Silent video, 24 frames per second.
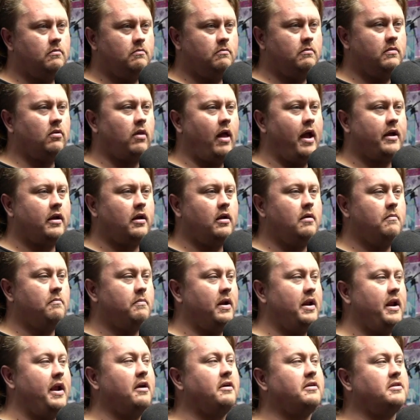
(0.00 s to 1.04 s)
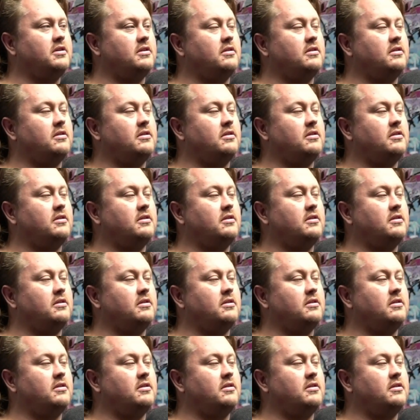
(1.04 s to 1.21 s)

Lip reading: Like, but here's